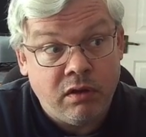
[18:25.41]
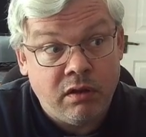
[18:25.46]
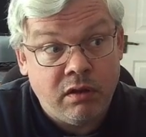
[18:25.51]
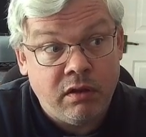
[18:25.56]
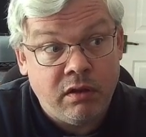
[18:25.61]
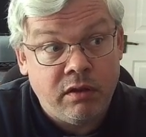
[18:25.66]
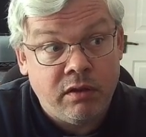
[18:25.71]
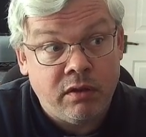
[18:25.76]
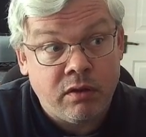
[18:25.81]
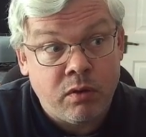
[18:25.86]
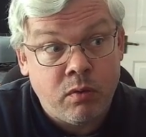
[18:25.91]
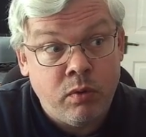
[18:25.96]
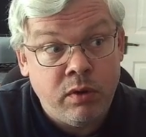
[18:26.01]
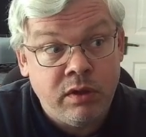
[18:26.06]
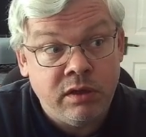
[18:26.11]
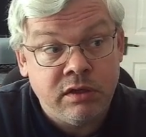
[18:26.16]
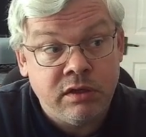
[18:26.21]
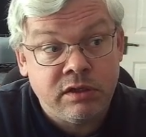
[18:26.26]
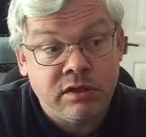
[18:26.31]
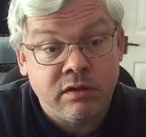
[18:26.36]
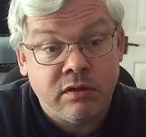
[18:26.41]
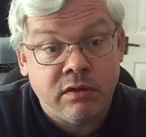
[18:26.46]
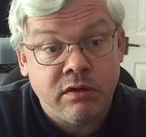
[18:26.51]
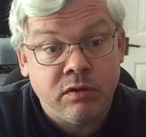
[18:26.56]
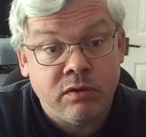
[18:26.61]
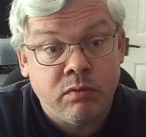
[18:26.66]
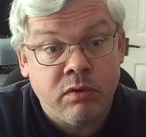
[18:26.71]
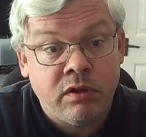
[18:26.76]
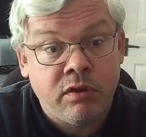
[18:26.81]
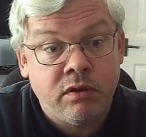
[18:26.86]
the queen side
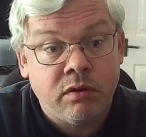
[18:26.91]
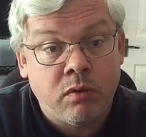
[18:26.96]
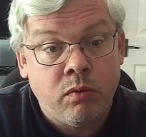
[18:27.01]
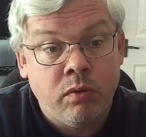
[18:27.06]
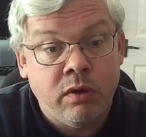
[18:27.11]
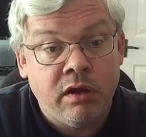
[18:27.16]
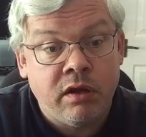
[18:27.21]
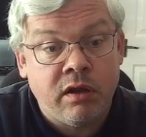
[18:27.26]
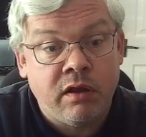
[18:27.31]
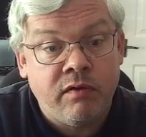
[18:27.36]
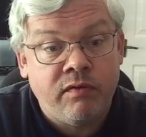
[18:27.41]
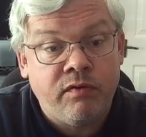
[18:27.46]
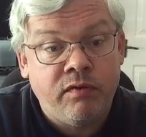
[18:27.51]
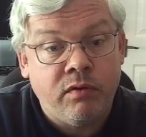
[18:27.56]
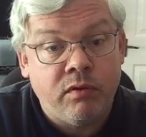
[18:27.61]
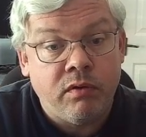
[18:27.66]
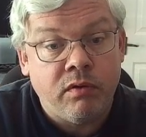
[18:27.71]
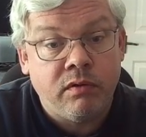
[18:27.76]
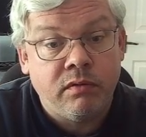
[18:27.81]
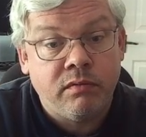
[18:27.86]
with queen a4.